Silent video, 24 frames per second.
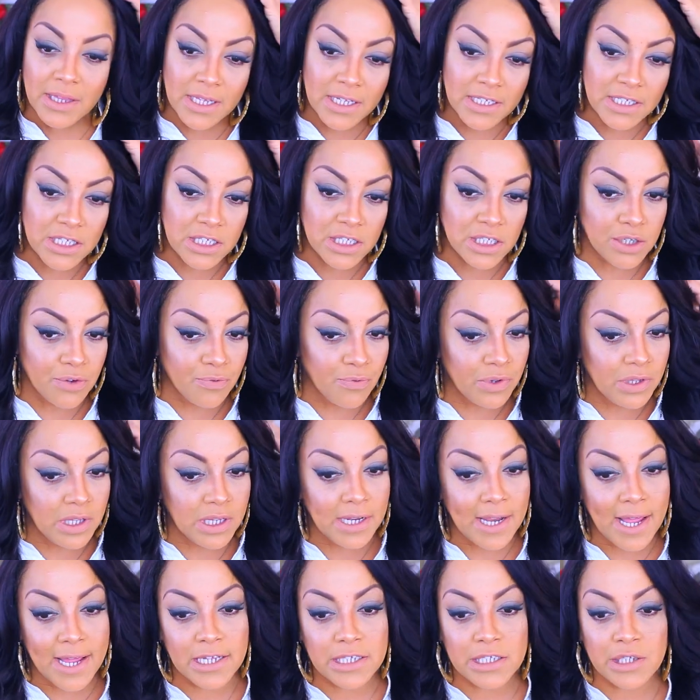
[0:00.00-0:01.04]
This is a
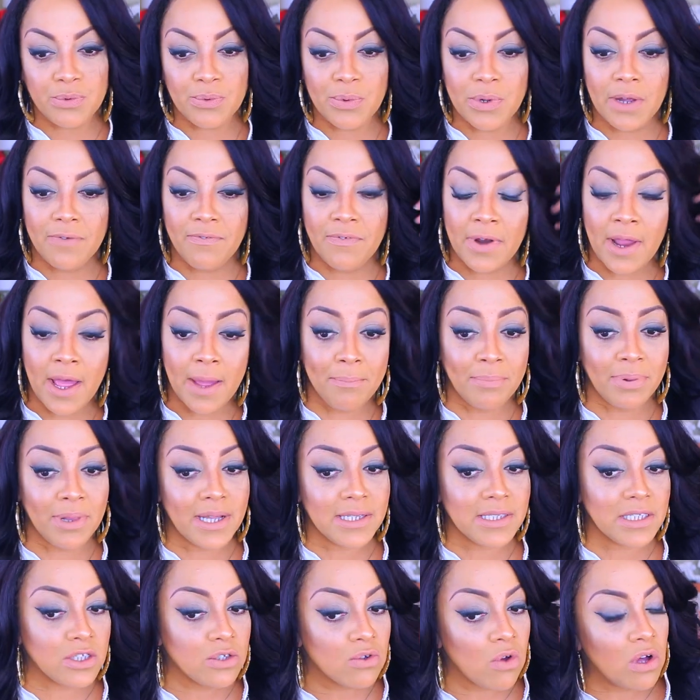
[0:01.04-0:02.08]
really nice wig for that.
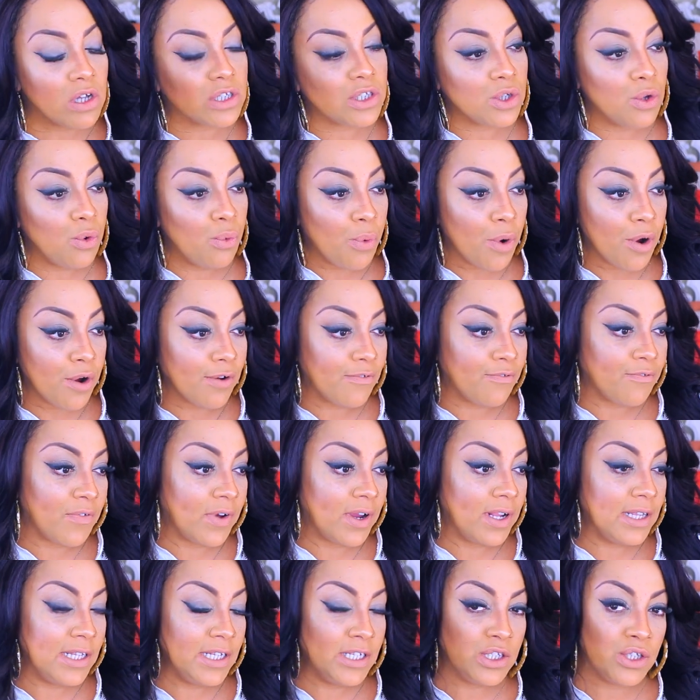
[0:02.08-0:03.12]
Plus, it's also work
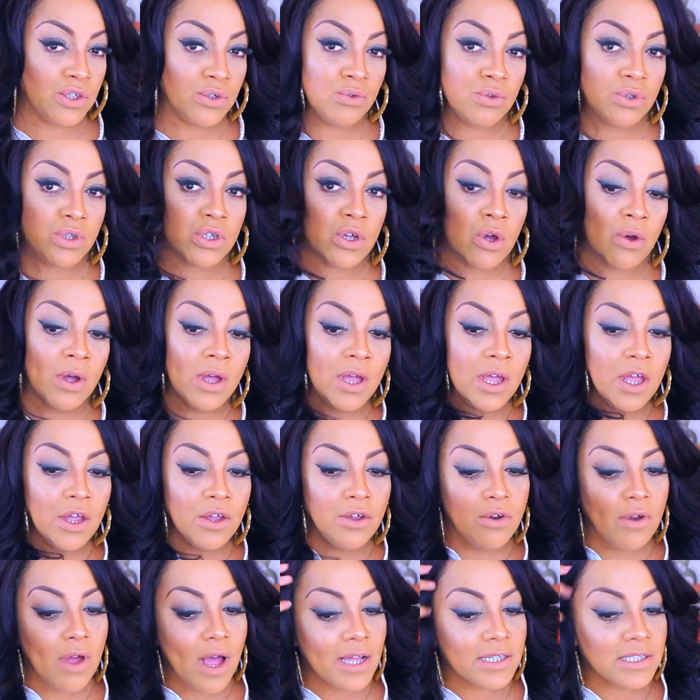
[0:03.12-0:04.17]
friendly too. So,
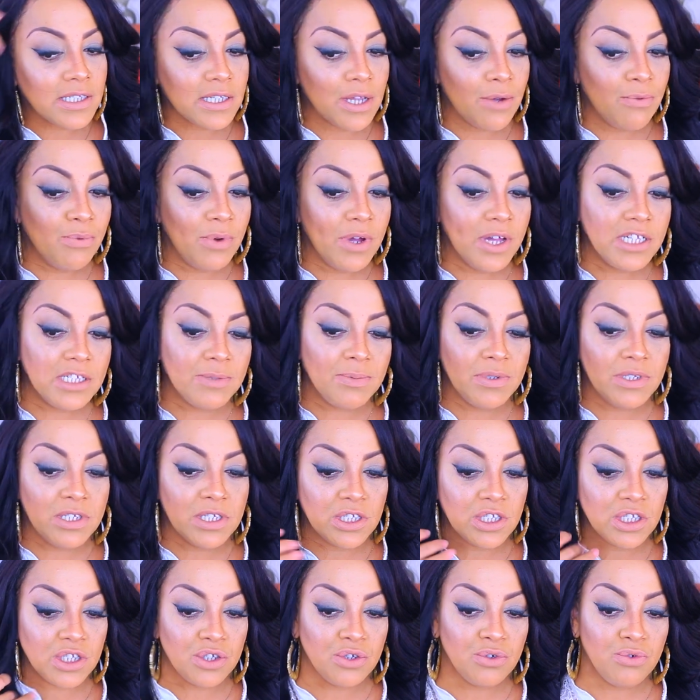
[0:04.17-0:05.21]
you know how some wigs be
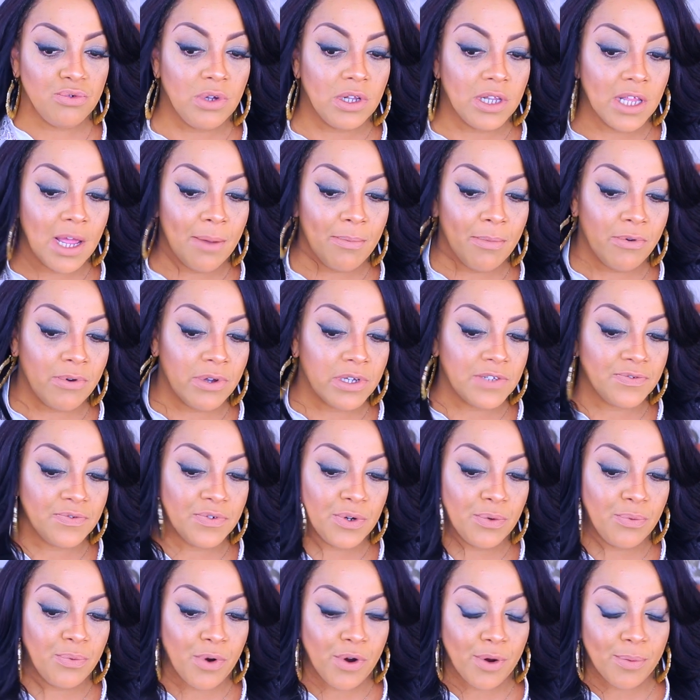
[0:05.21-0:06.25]
just too glamorous
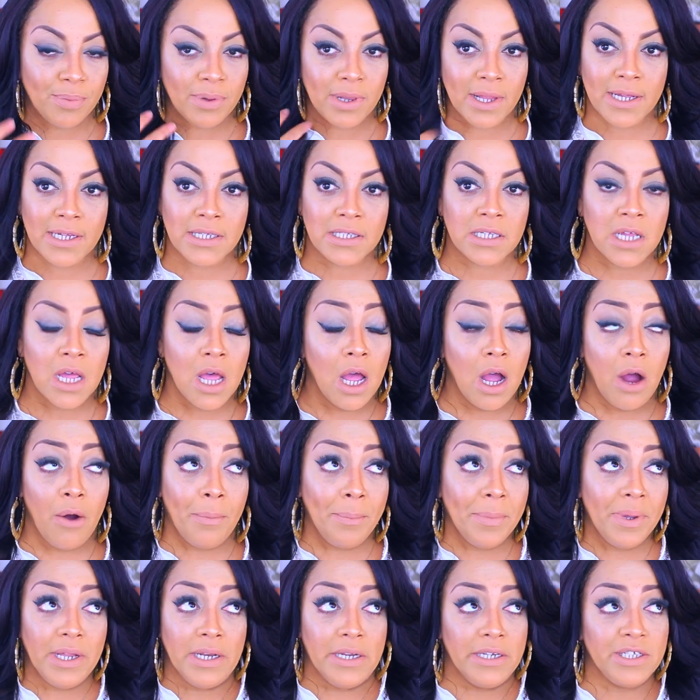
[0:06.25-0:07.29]
for the workplace?
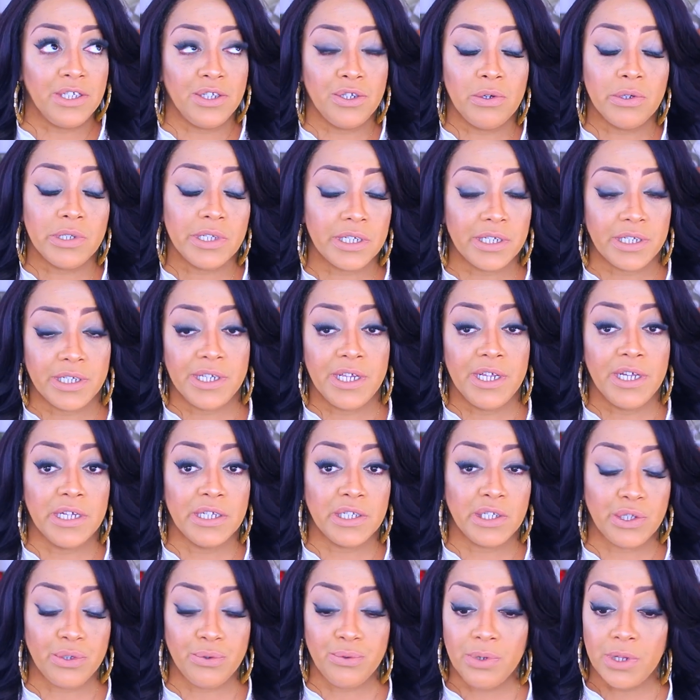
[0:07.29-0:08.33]
I mean, there's no such thing
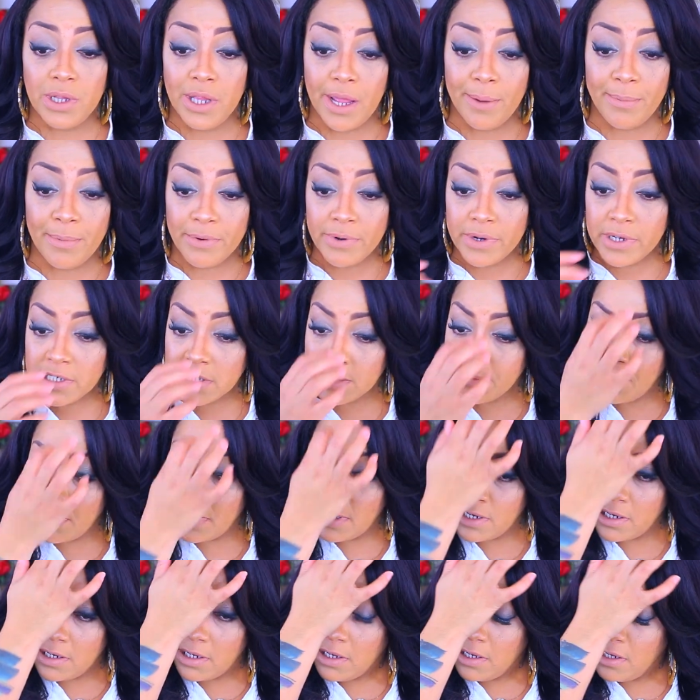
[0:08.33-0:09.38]
as too glamorous,
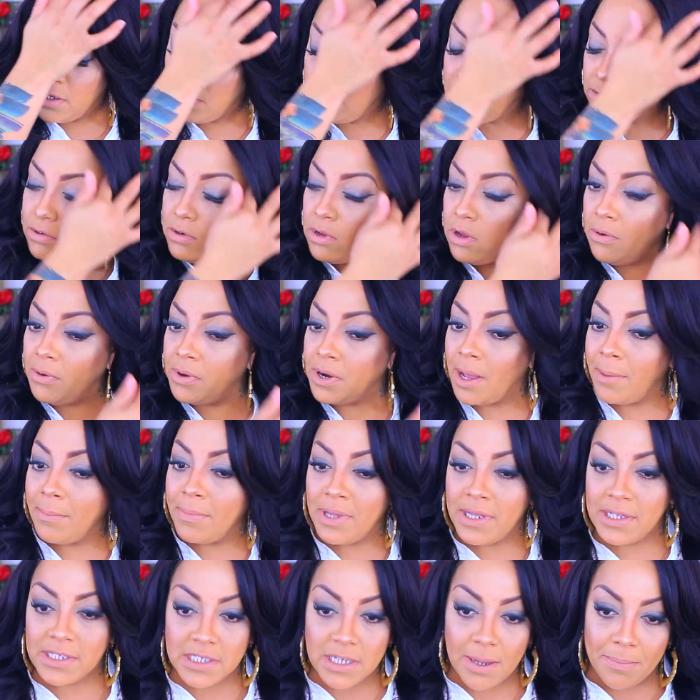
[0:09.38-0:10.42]
but you know what I
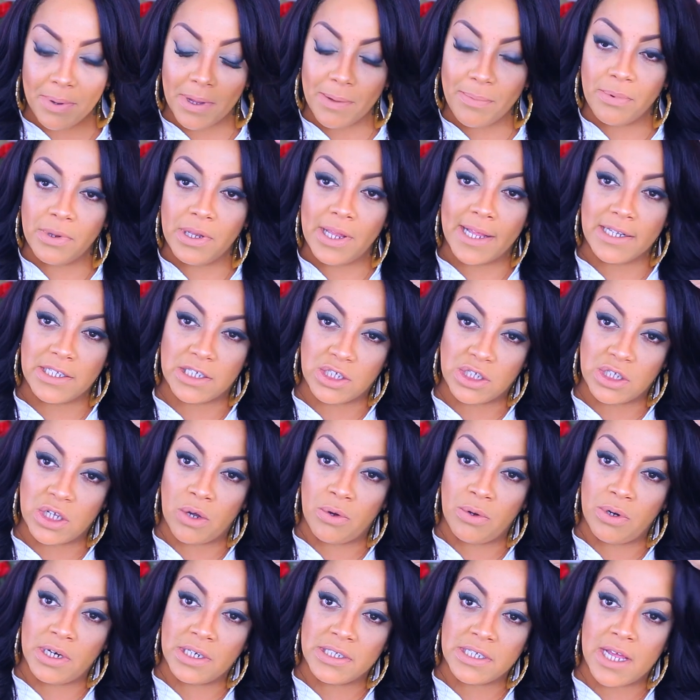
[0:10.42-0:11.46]
mean. Some people like to
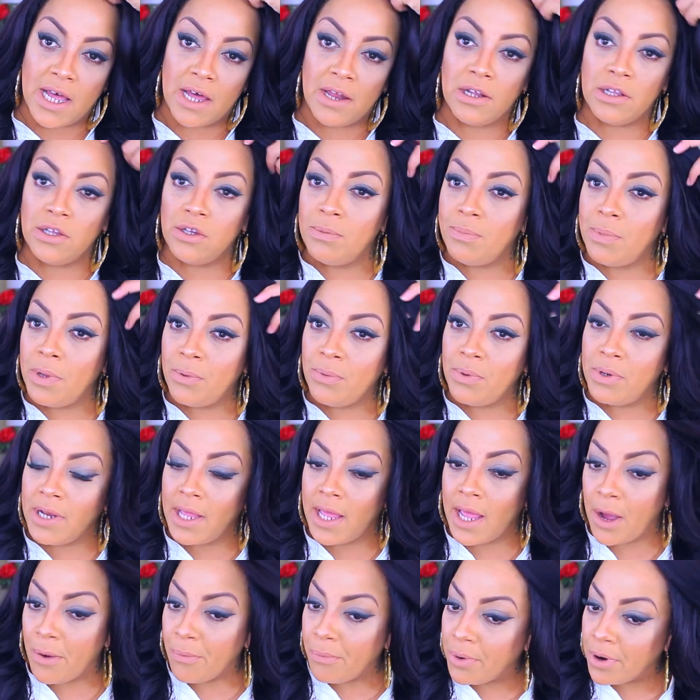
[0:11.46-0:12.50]
tone it down a little bit when
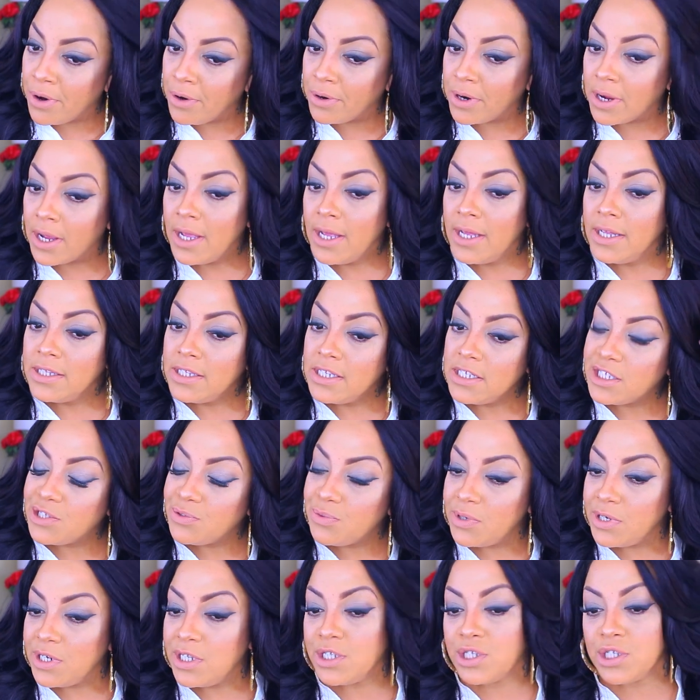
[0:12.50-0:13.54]
they're at work.
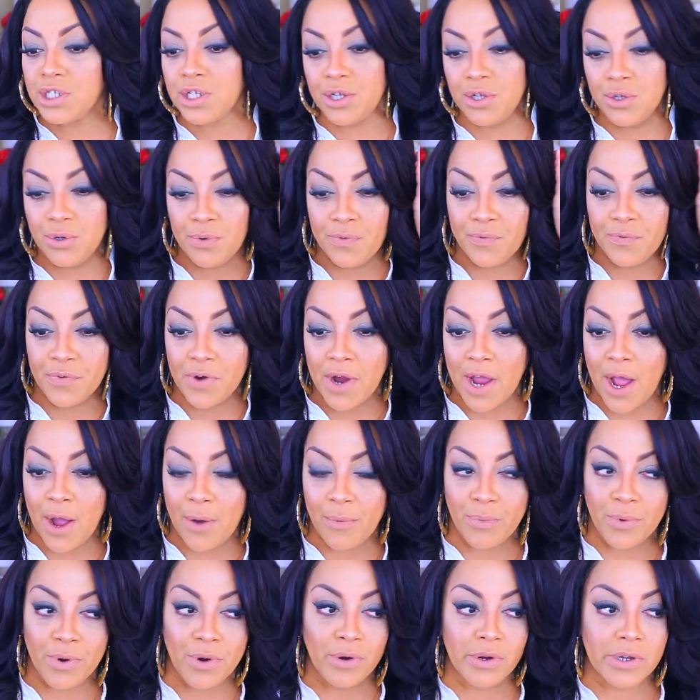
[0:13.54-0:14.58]
This one is cute for
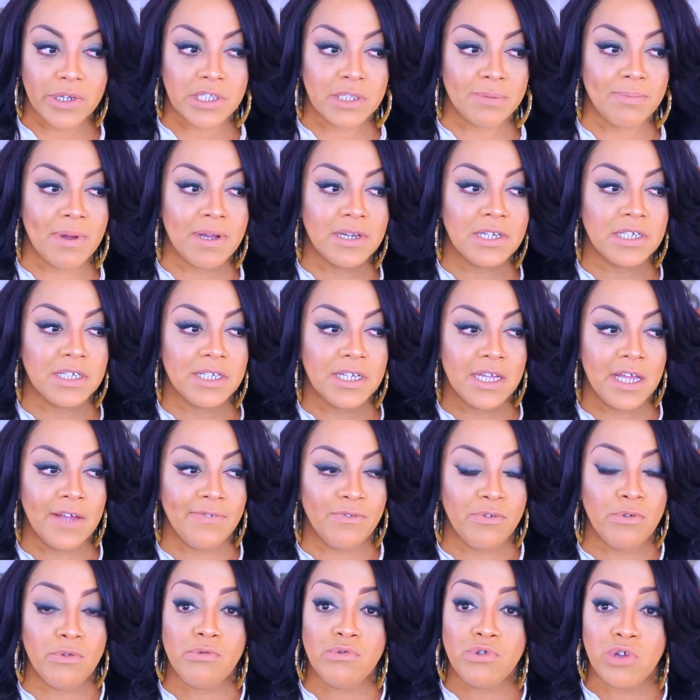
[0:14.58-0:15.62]
at work, especially
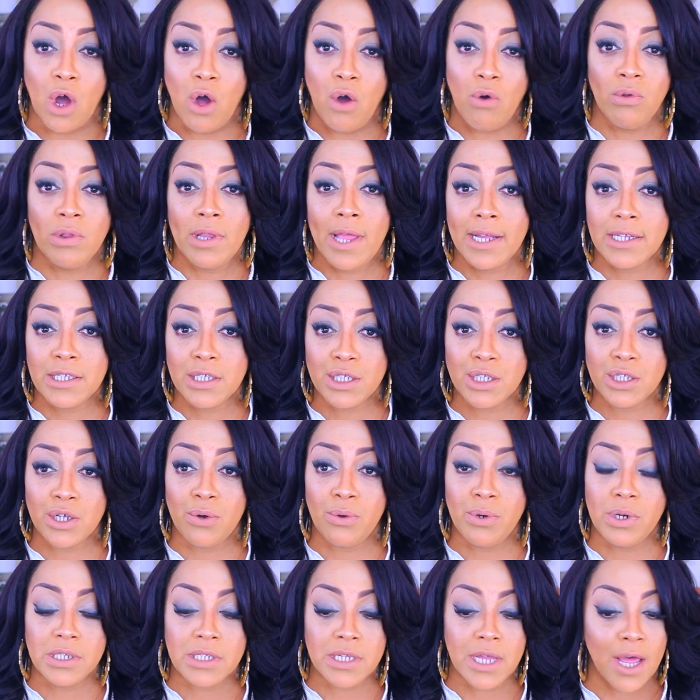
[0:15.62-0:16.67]
if you don't like to
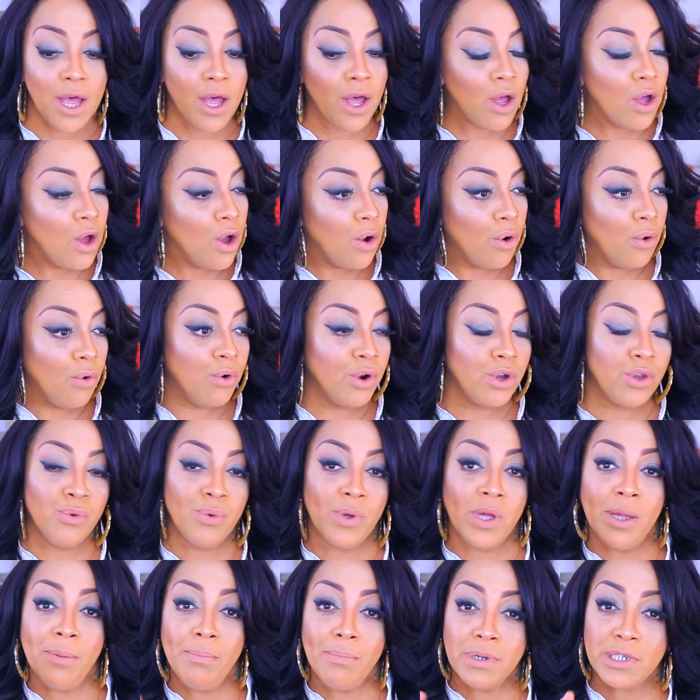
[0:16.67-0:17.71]
tone it down, or
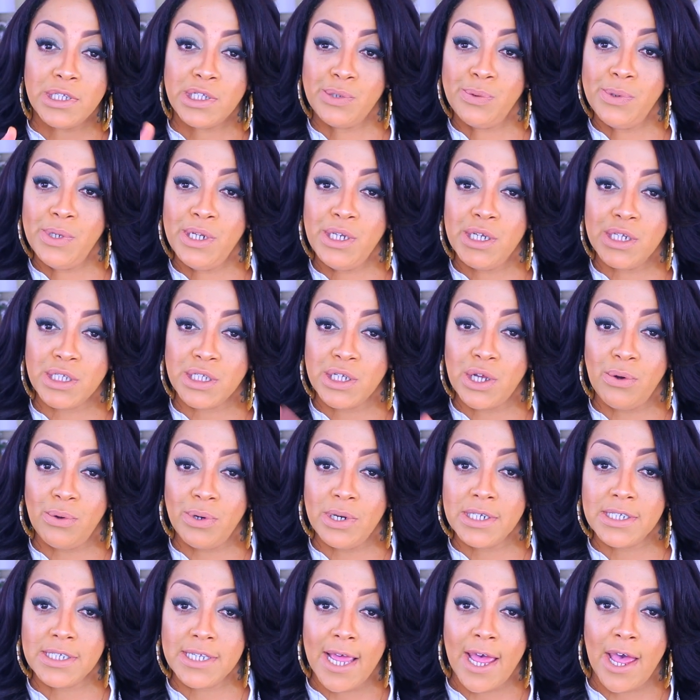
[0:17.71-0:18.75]
you in between the
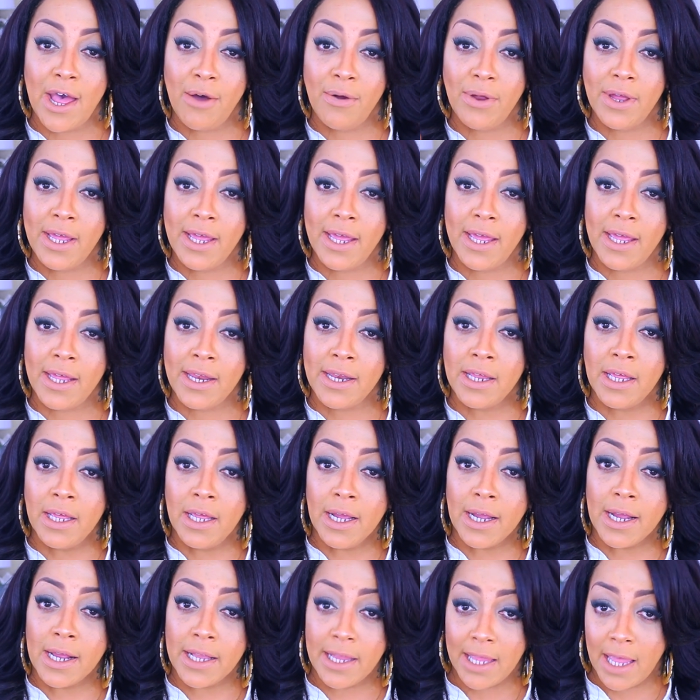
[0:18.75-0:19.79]
tone it down and
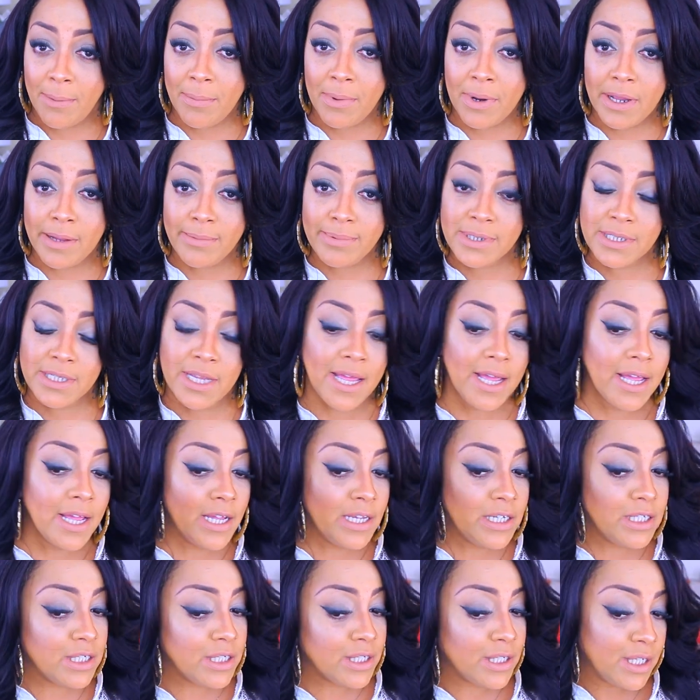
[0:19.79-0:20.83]
glam it up stage,